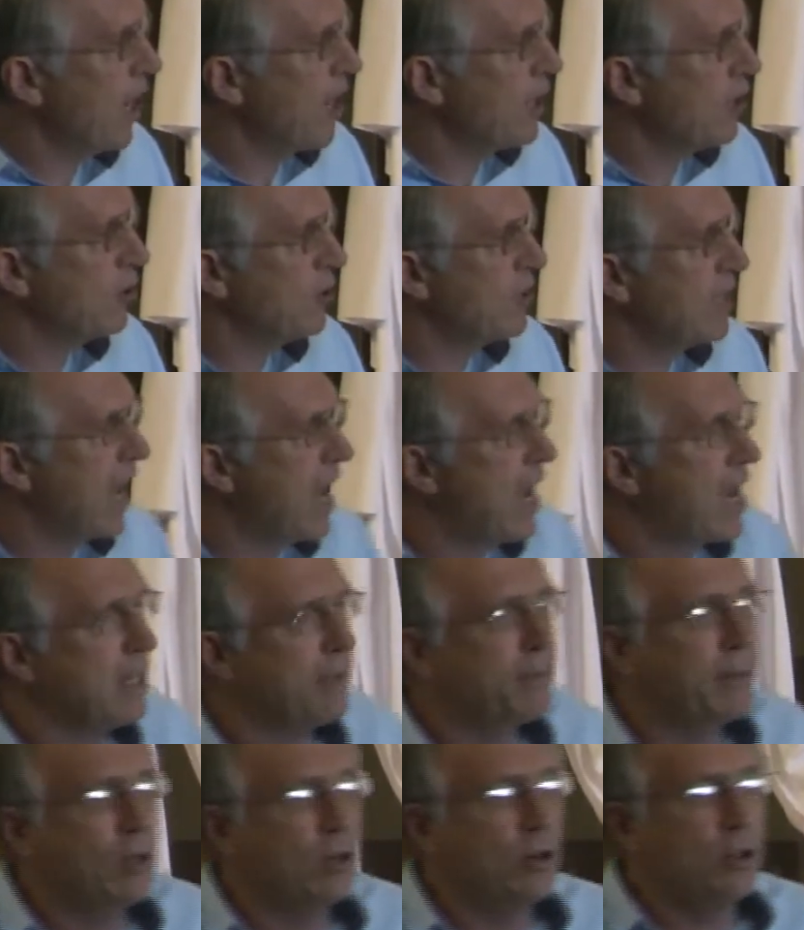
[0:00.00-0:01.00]
started to
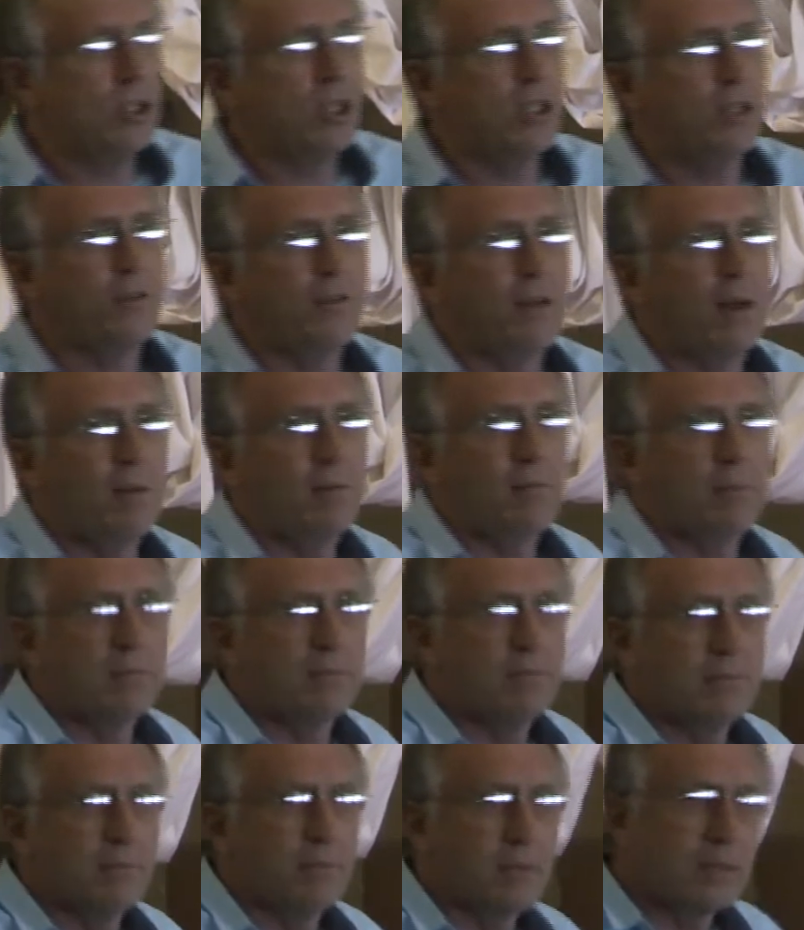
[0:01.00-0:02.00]
date because she's
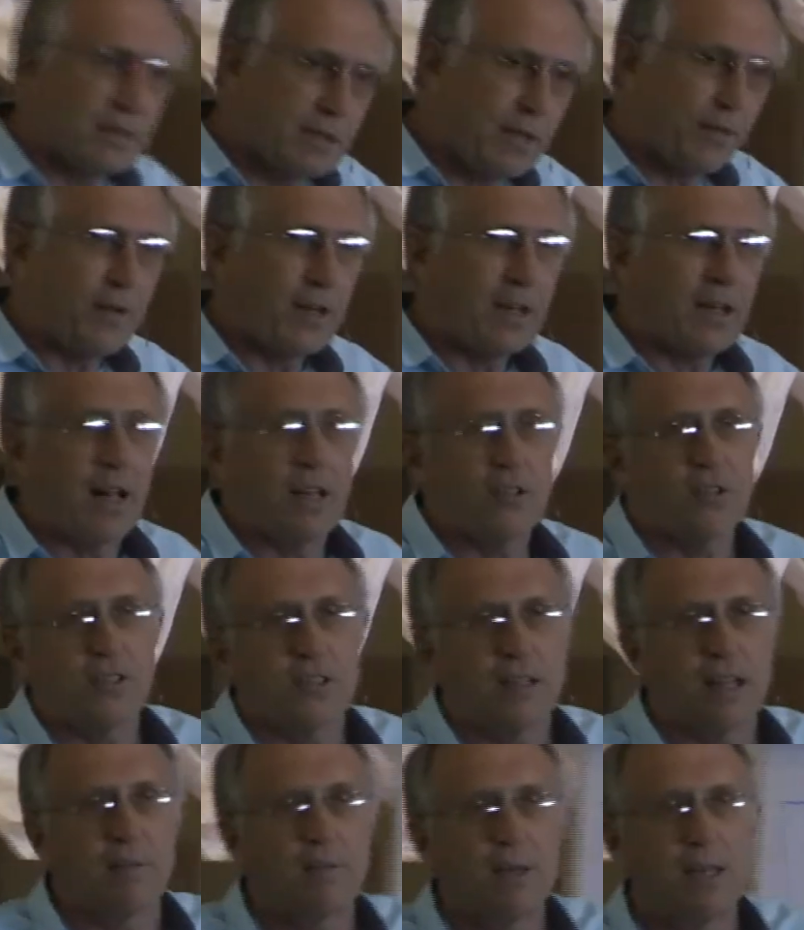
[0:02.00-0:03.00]
from a different
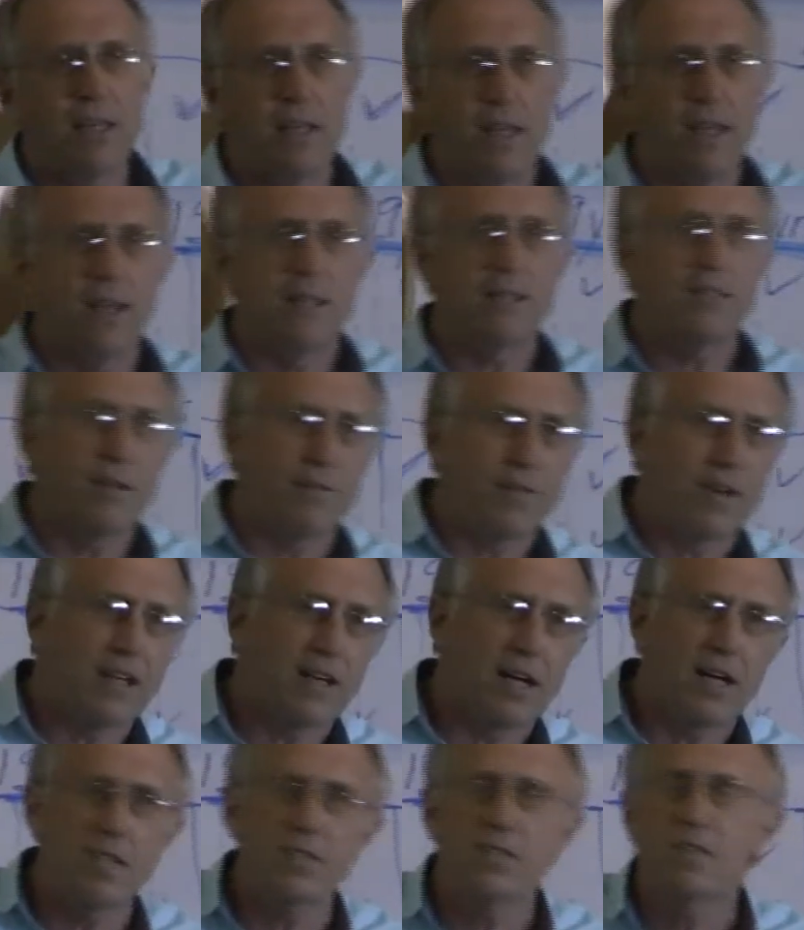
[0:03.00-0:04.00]
culture than me, English,
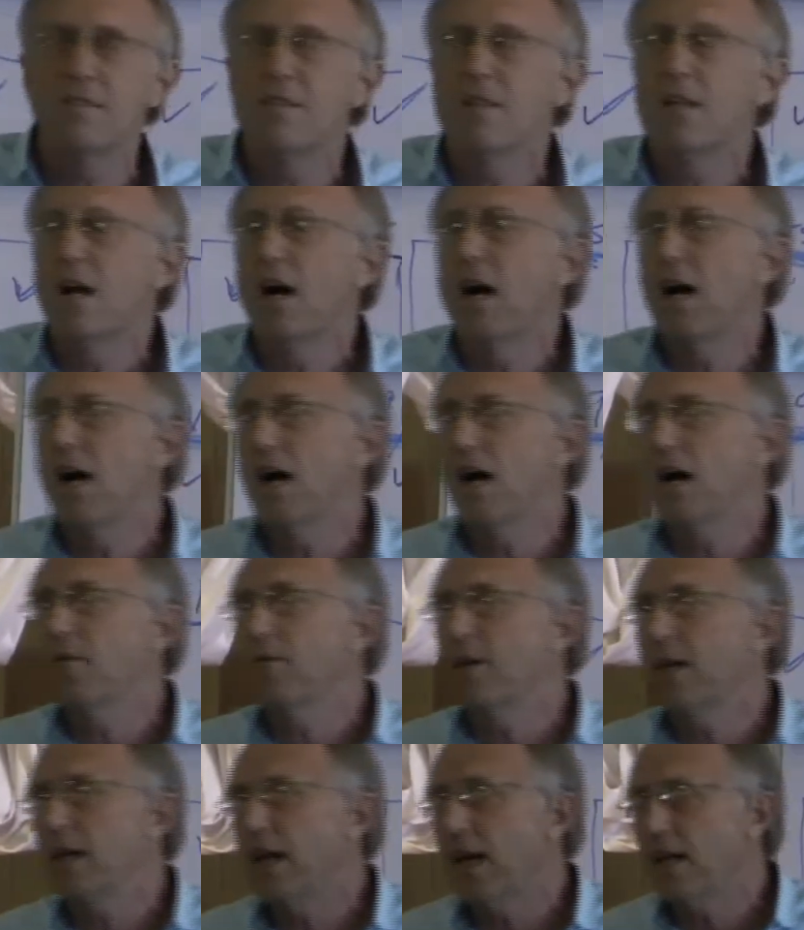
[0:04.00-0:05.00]
Afrikaans. Uh,
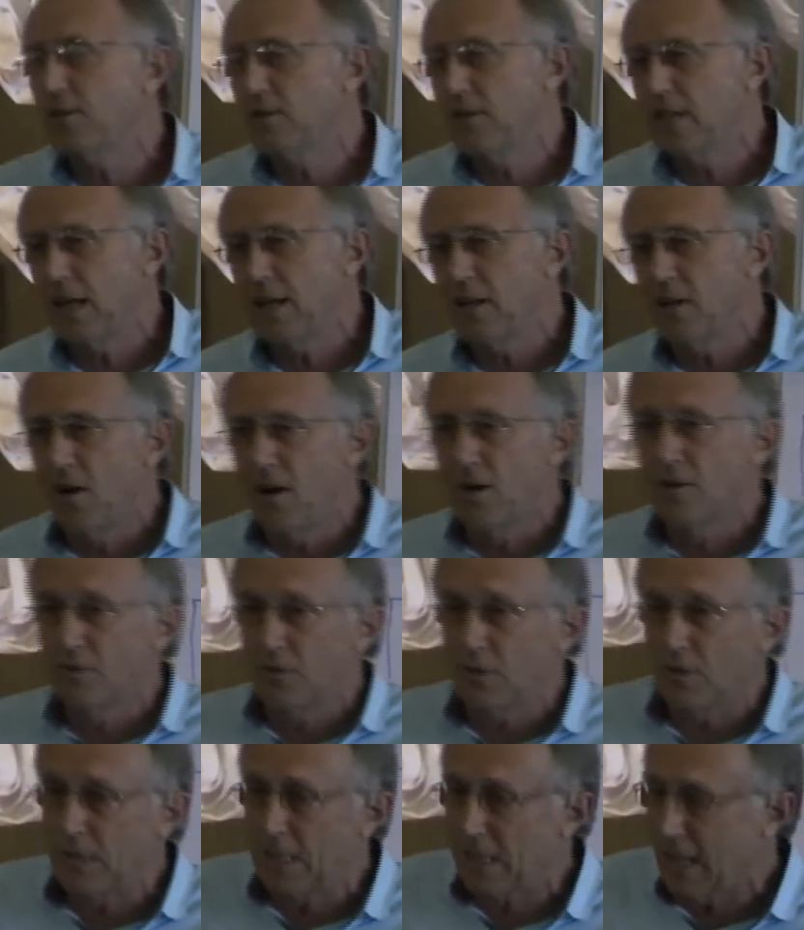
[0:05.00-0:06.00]
we had to date
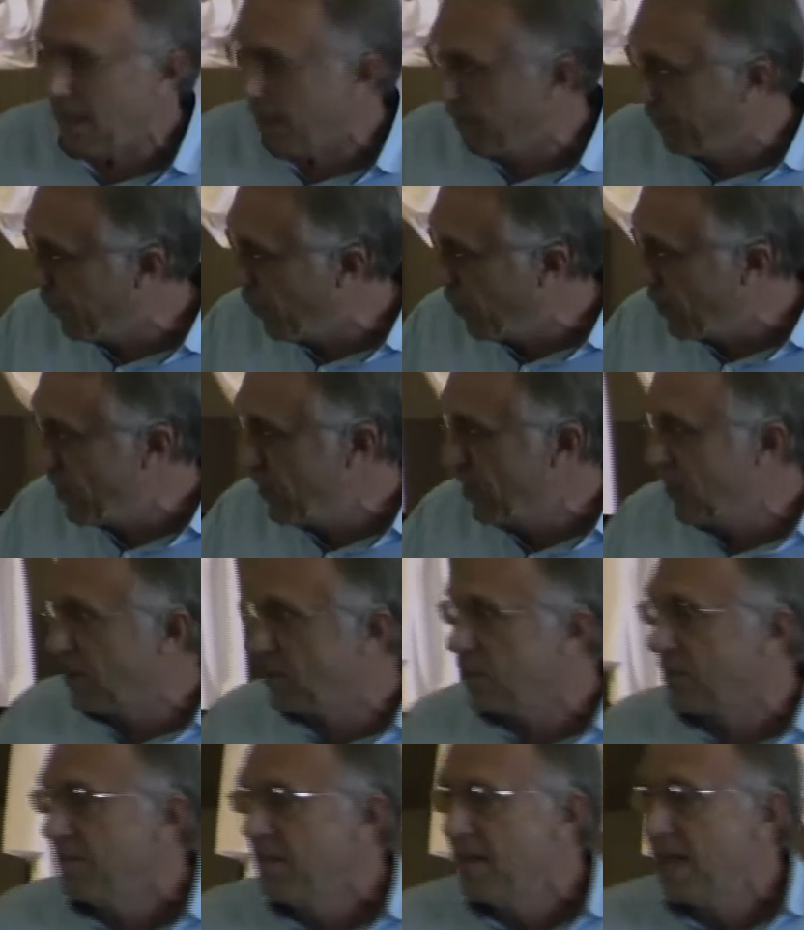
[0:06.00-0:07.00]
long, so we dated four
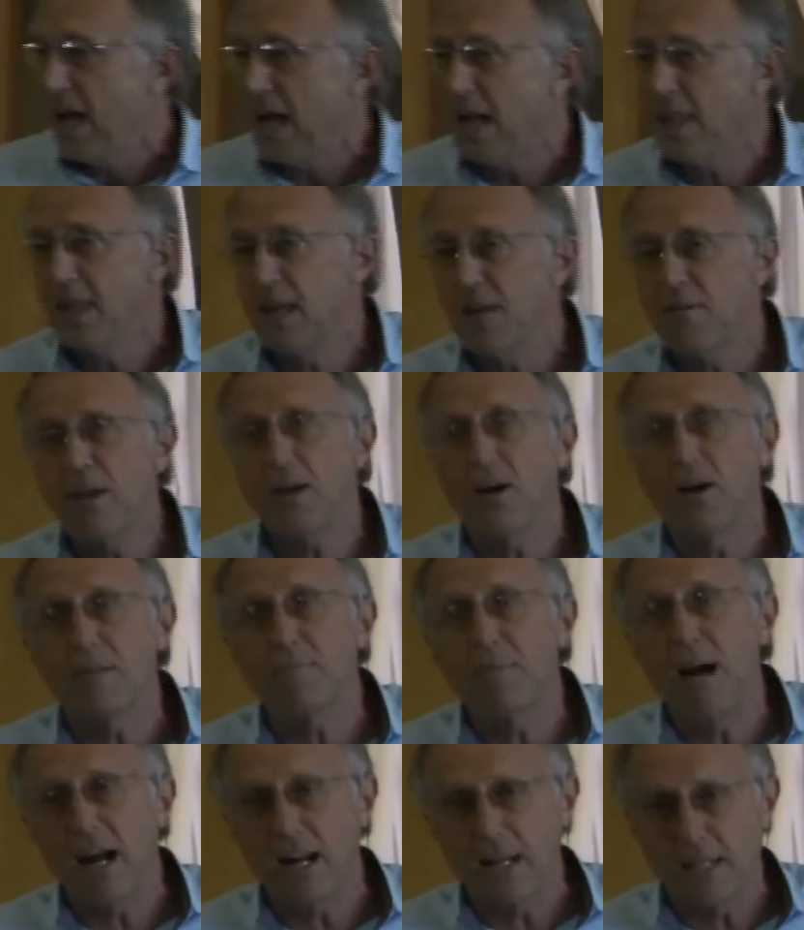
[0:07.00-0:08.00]
years, and then we
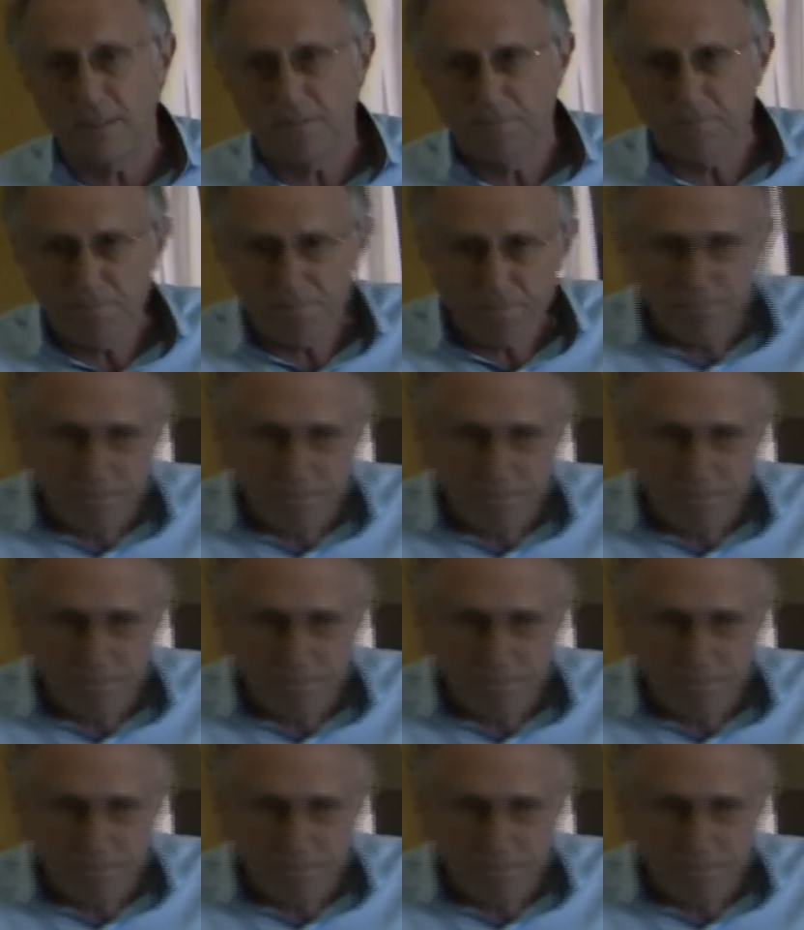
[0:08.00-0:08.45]
got married.